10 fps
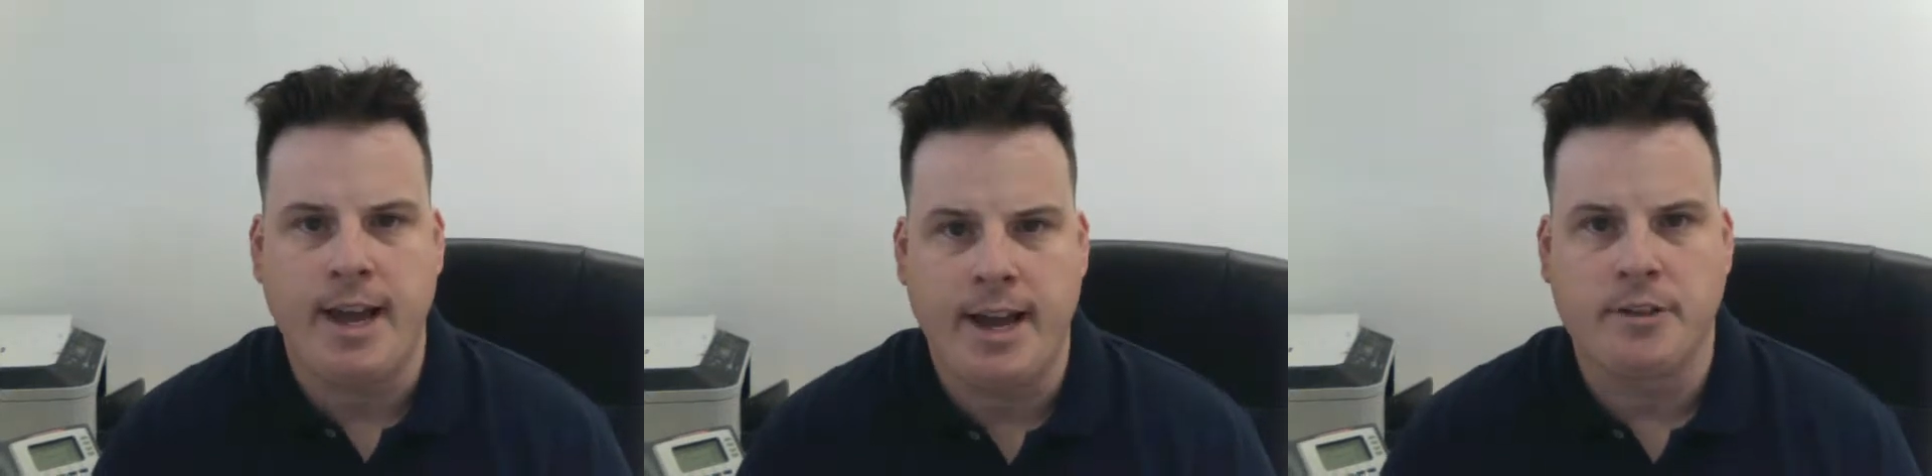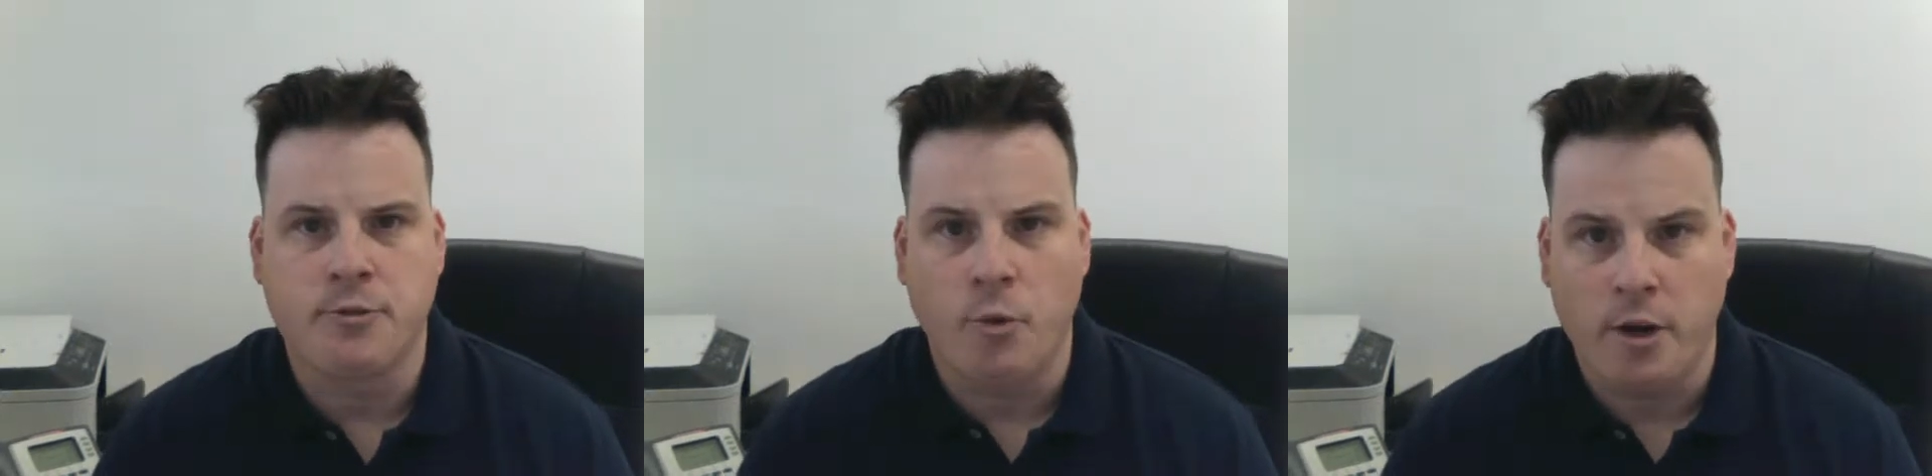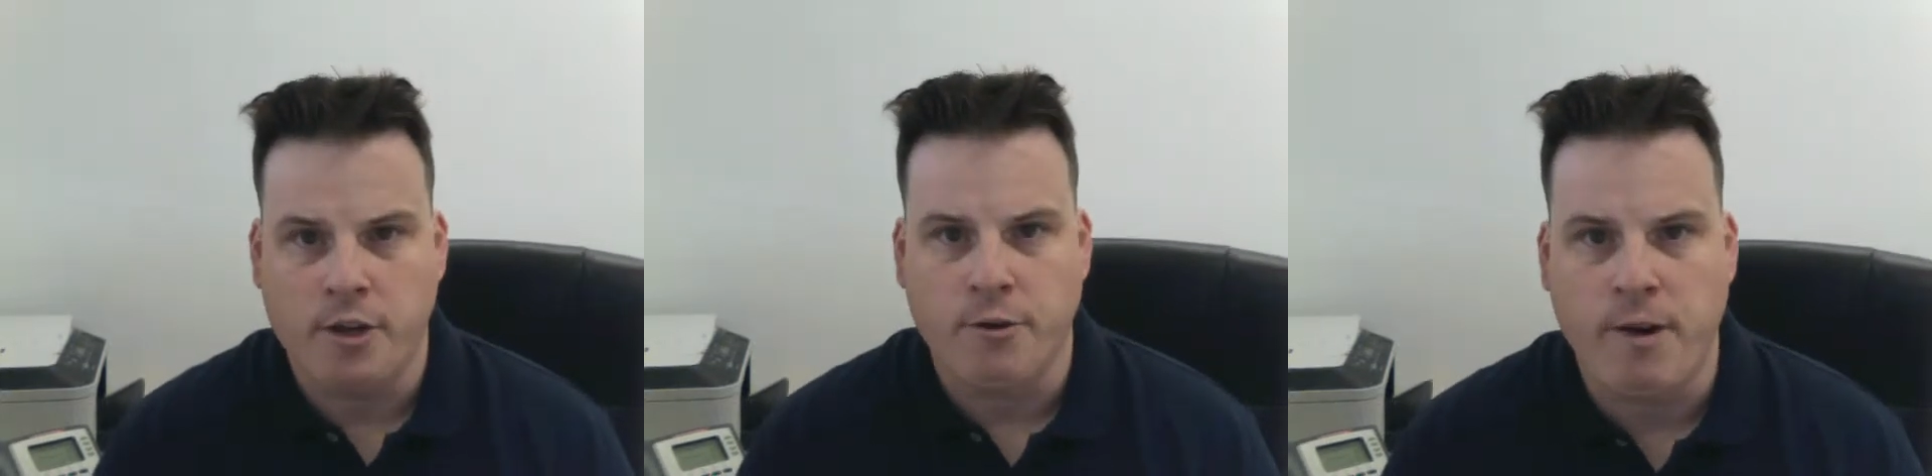as
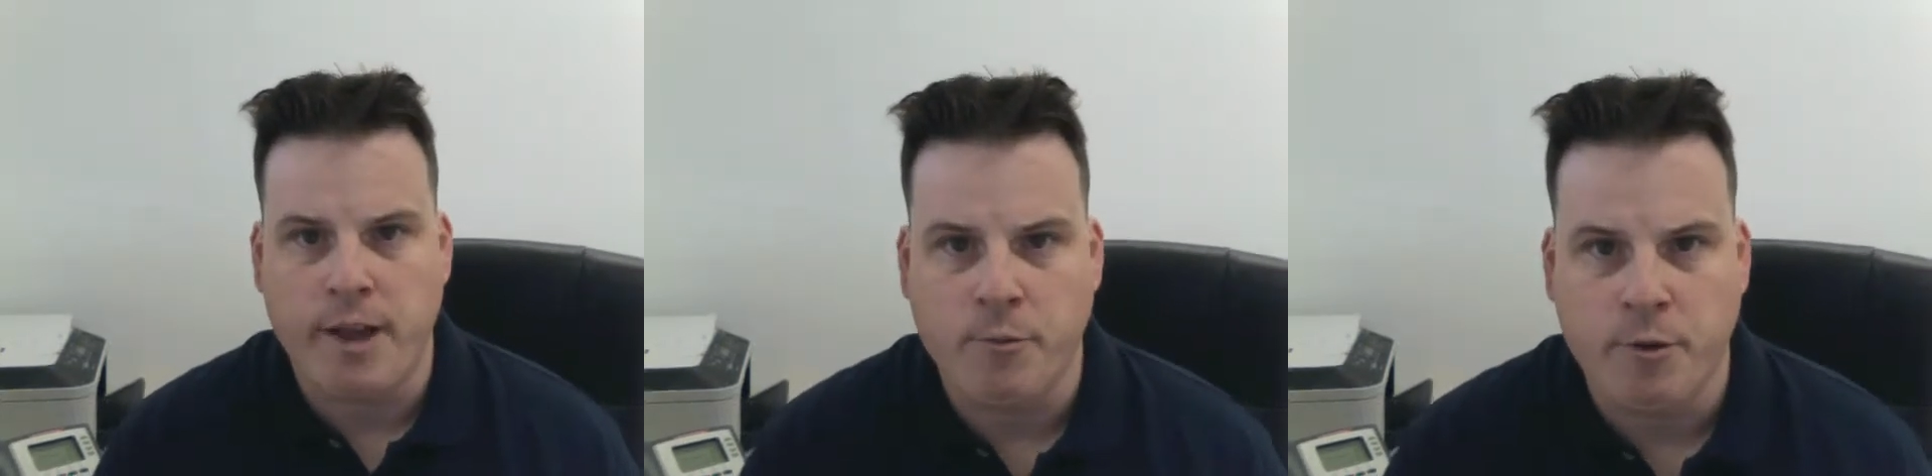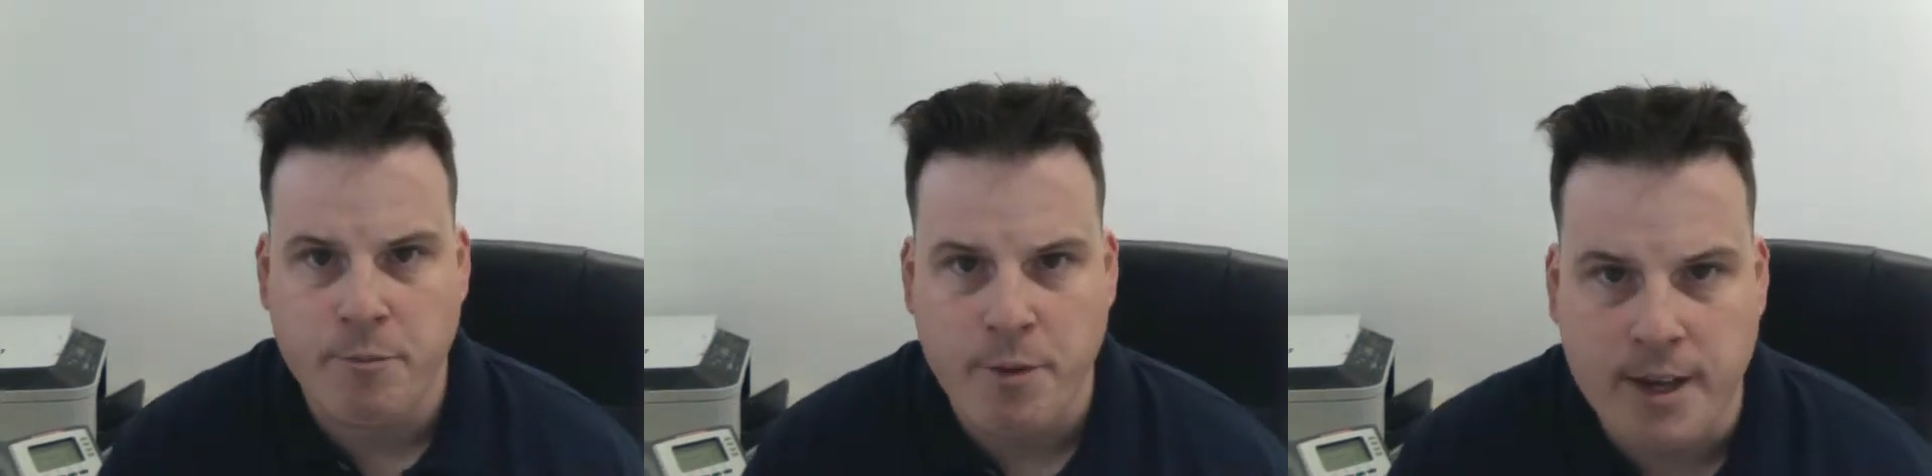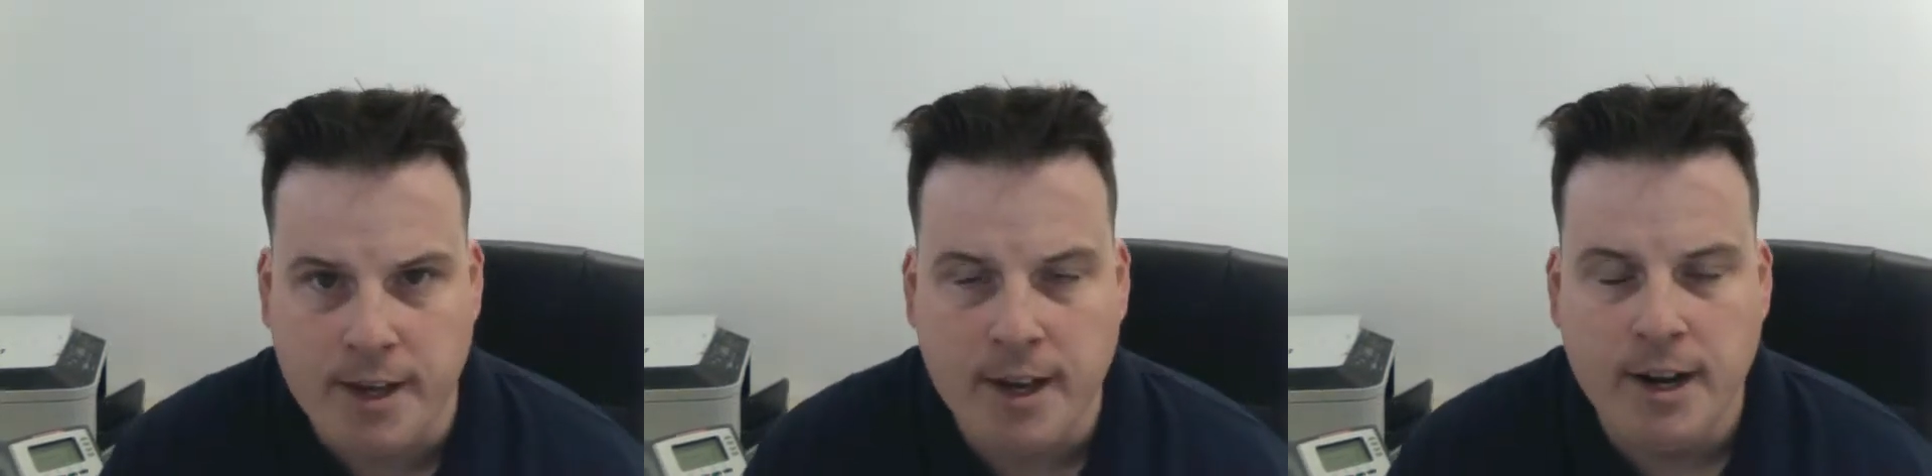what your rate would
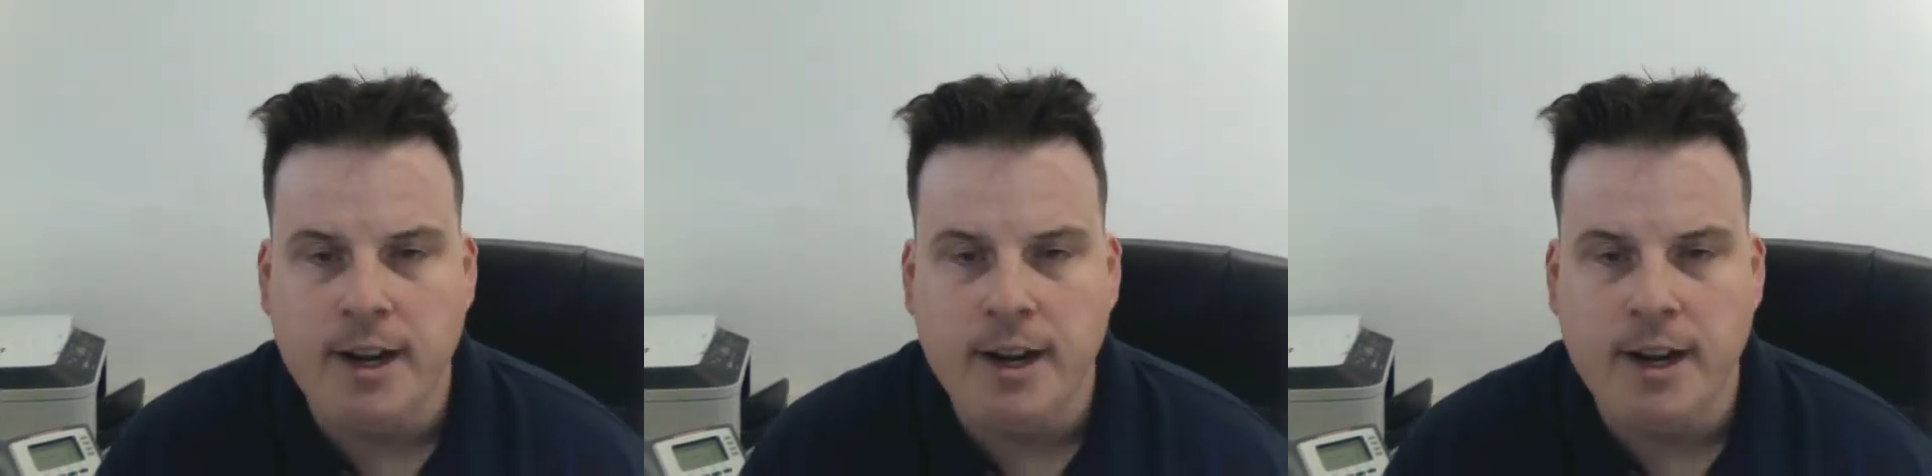be.